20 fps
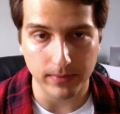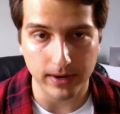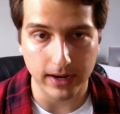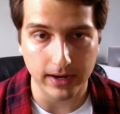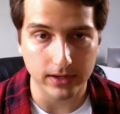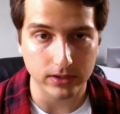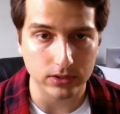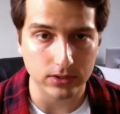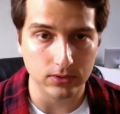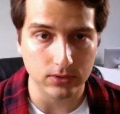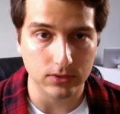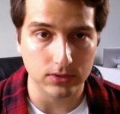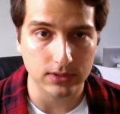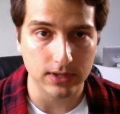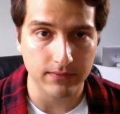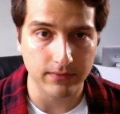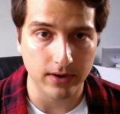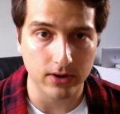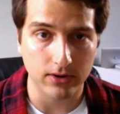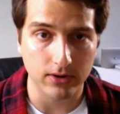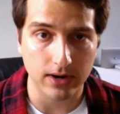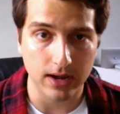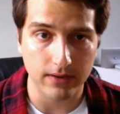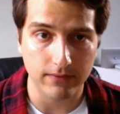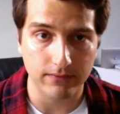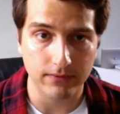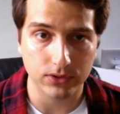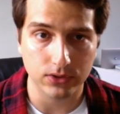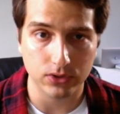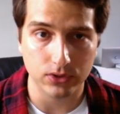I get two to 700
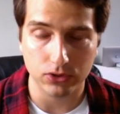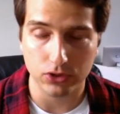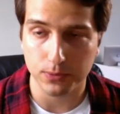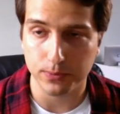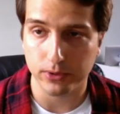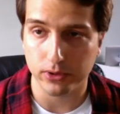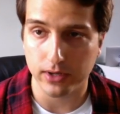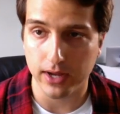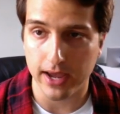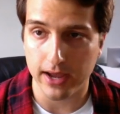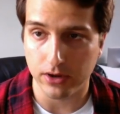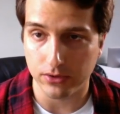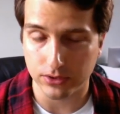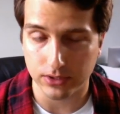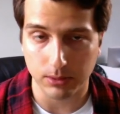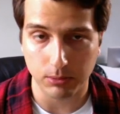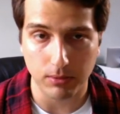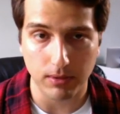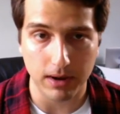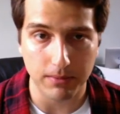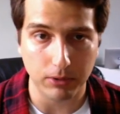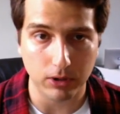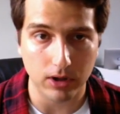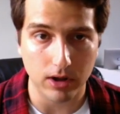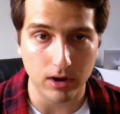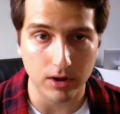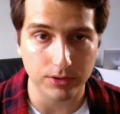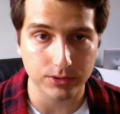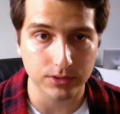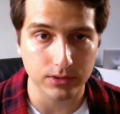visitors per day on some of my
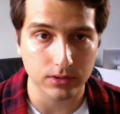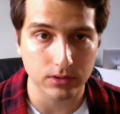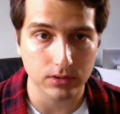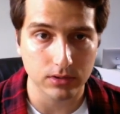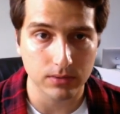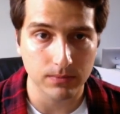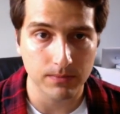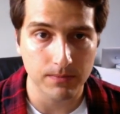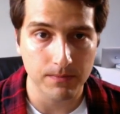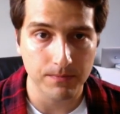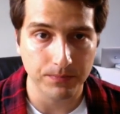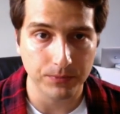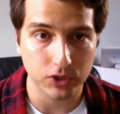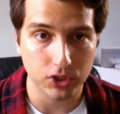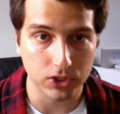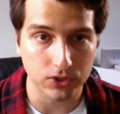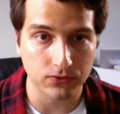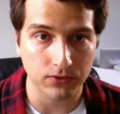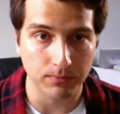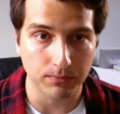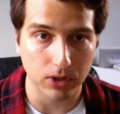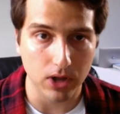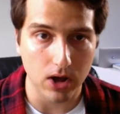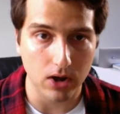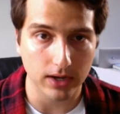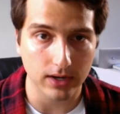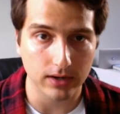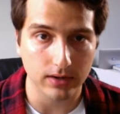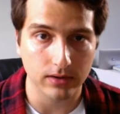blogs just from blogging.